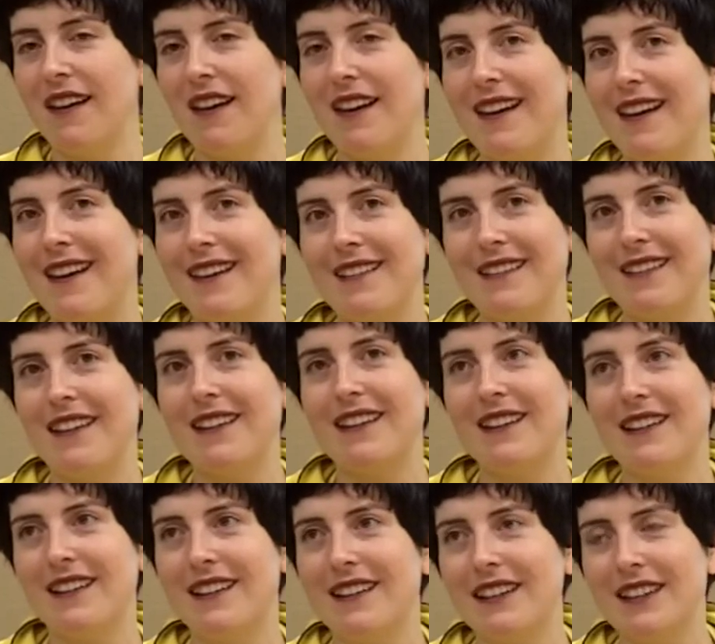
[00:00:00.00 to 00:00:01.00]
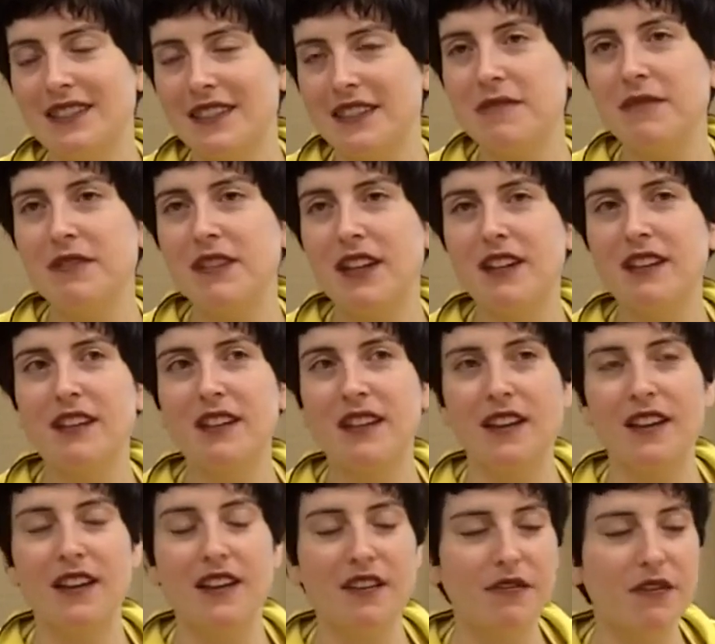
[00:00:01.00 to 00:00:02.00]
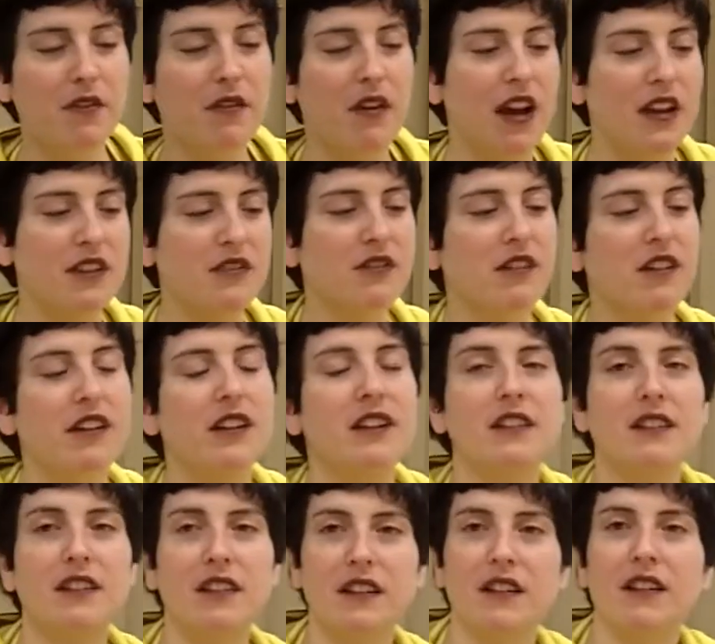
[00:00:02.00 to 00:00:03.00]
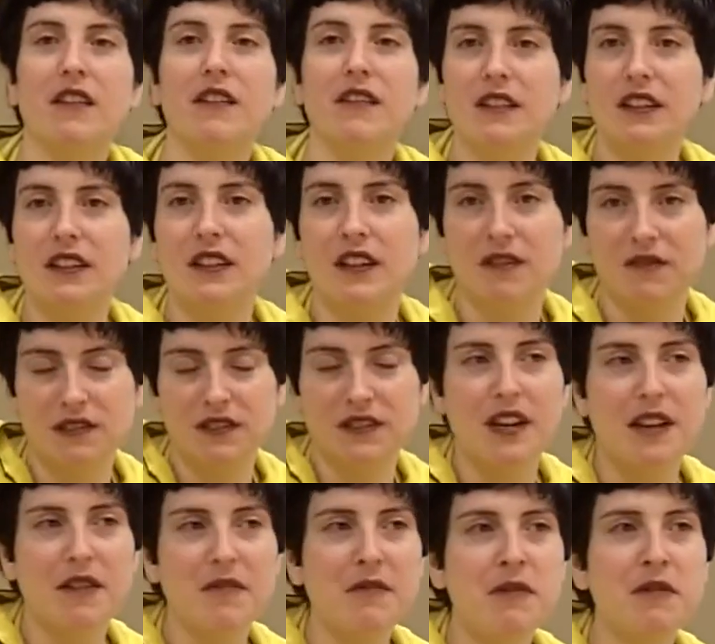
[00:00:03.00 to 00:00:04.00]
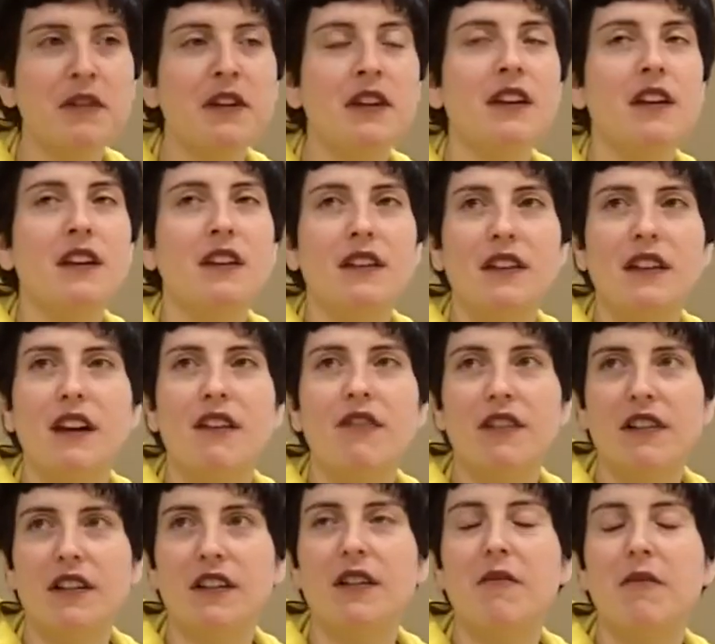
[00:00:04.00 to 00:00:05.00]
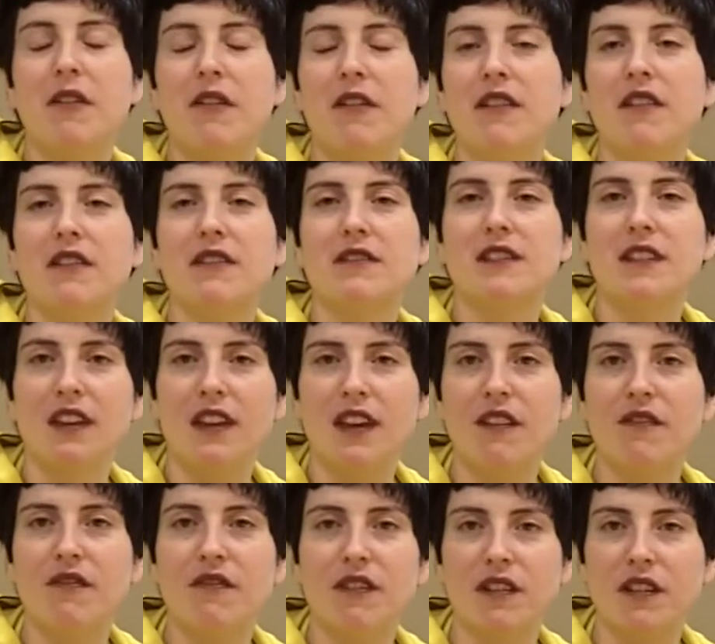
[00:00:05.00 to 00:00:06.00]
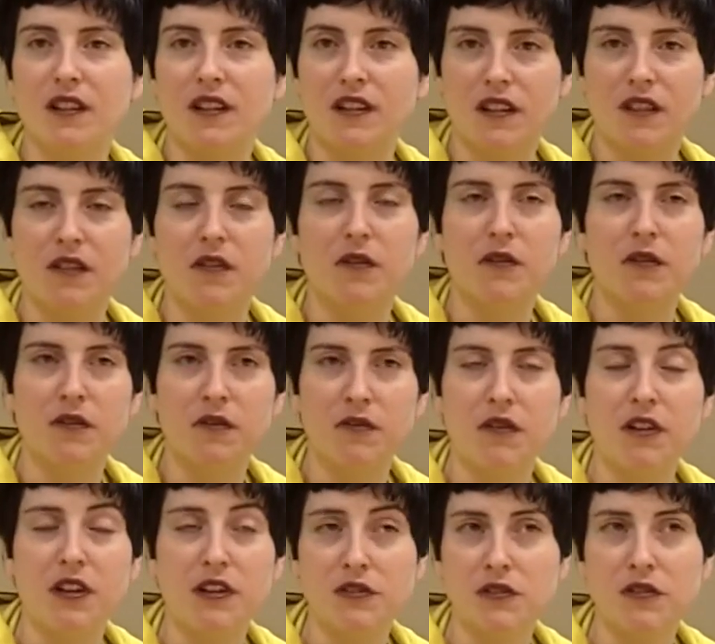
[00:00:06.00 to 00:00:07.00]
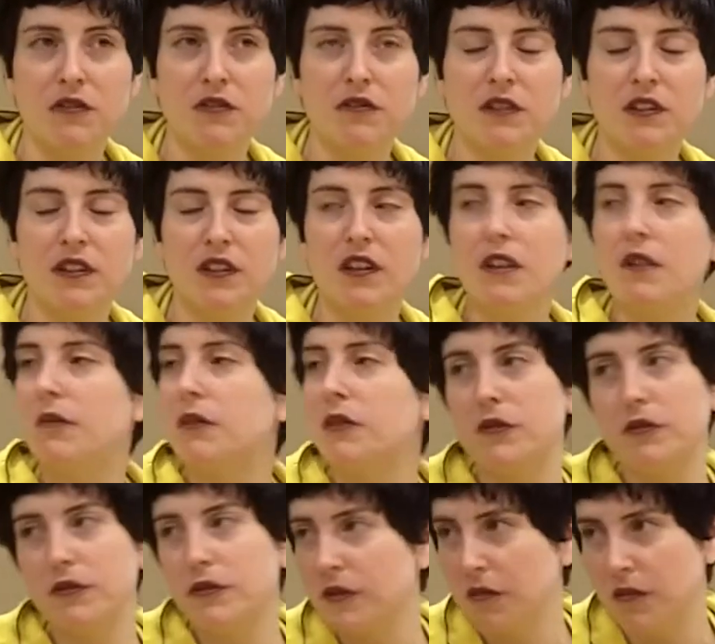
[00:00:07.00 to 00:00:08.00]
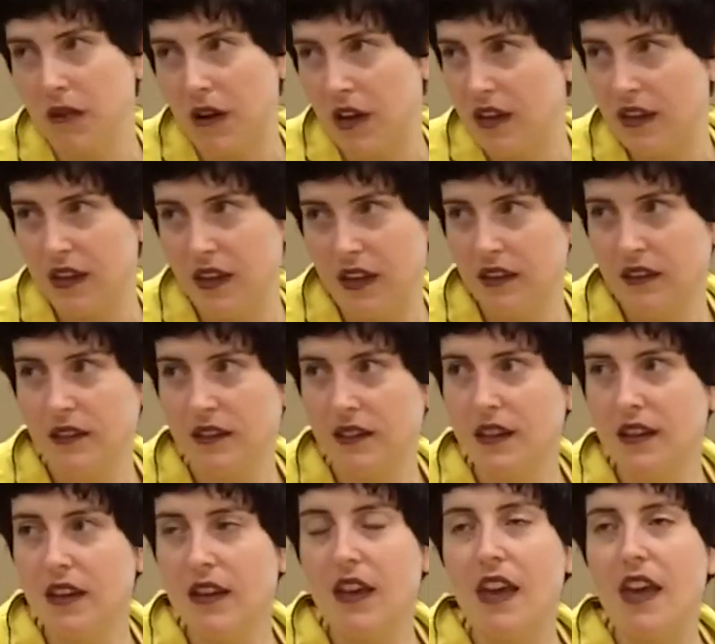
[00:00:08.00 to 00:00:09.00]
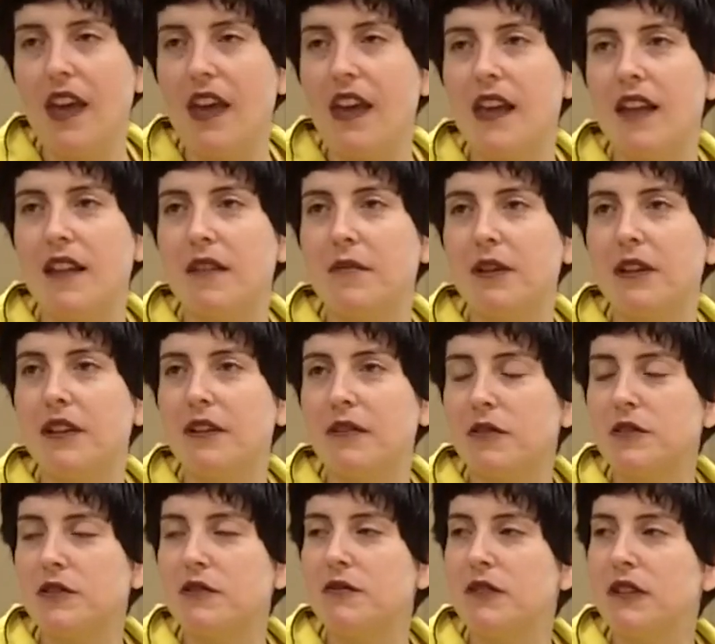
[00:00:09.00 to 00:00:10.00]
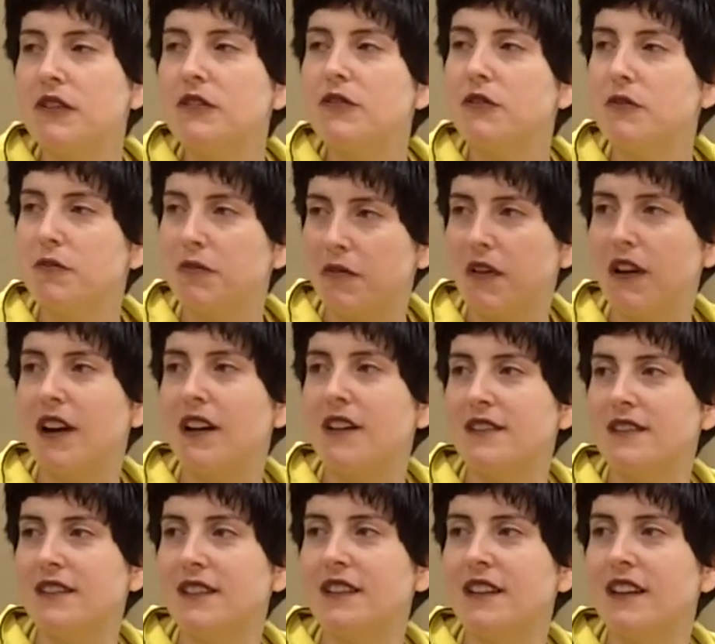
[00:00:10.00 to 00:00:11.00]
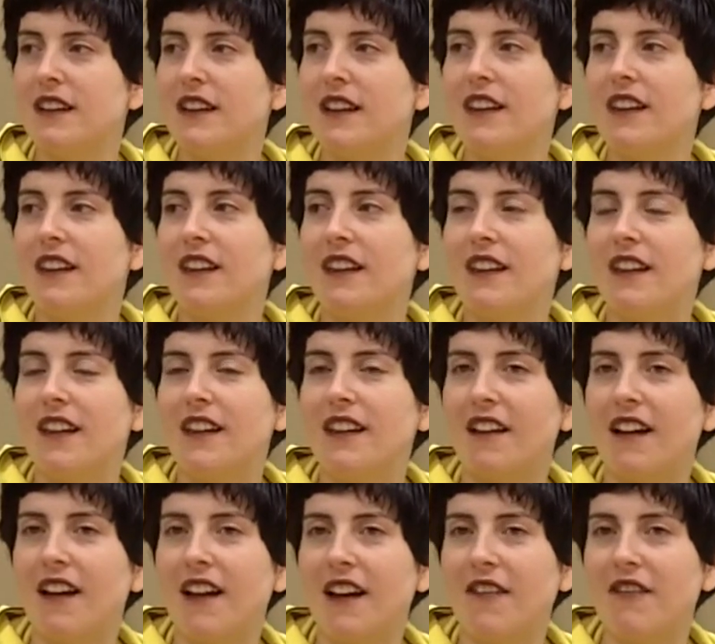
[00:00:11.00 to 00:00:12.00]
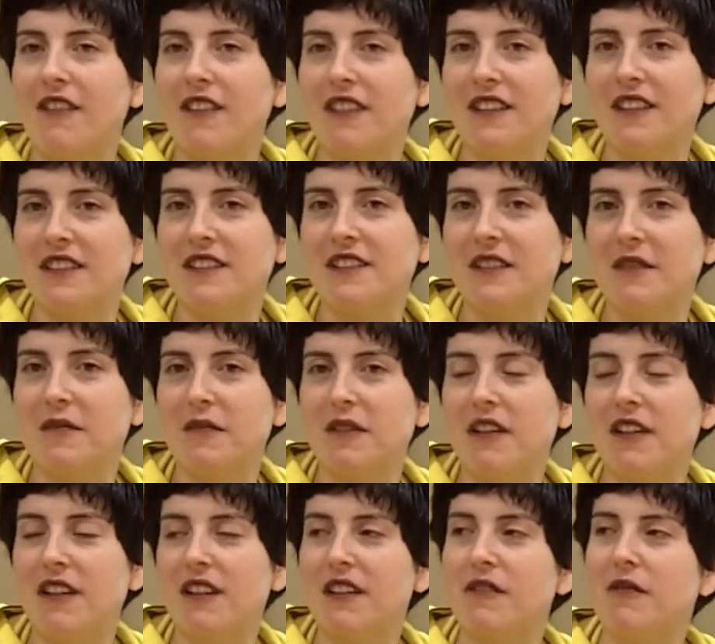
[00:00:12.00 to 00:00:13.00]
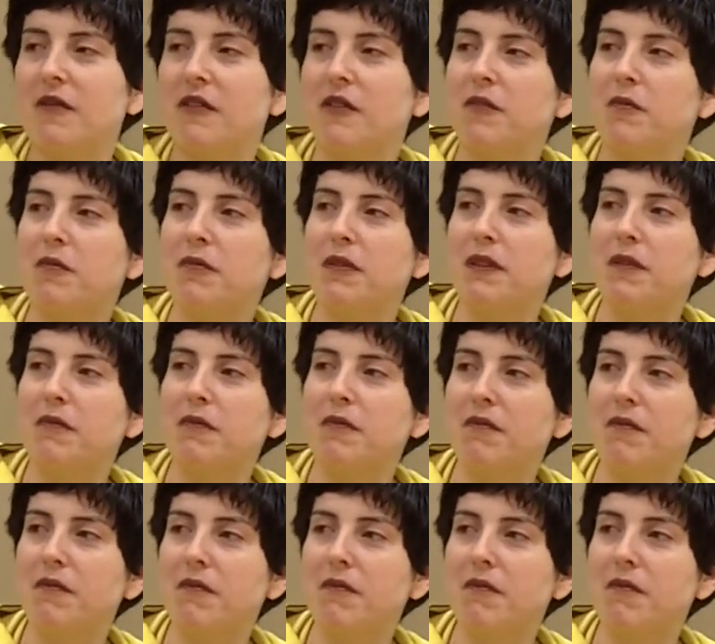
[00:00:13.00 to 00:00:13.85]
and it seems that if you isolate only Alzheimer, the African Americans, they have a lower threshold. We don't know why yet. But it was really surprising that African American will be